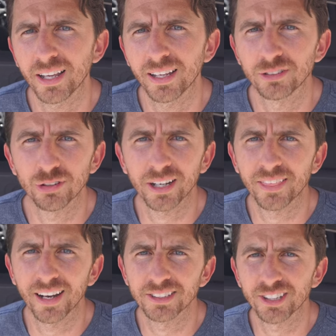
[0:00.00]
a trick
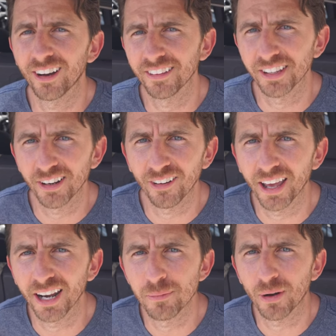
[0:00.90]
that I saw on the
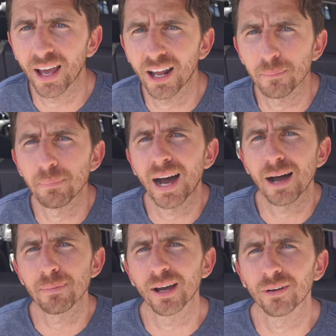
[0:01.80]
internet about how to
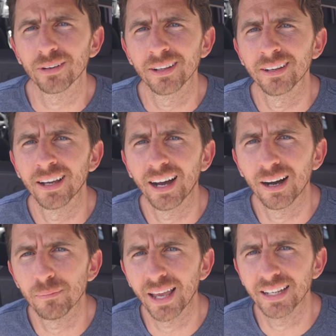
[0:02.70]
pop out
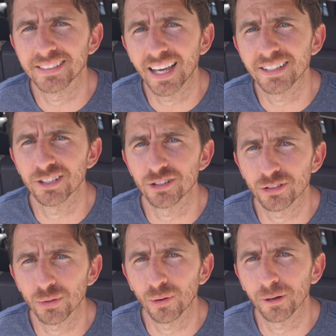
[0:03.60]
a dent in your
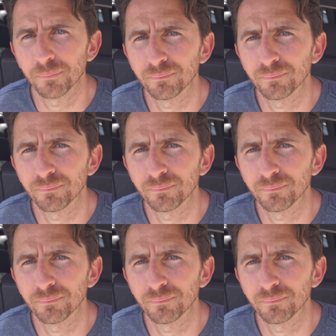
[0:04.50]
door.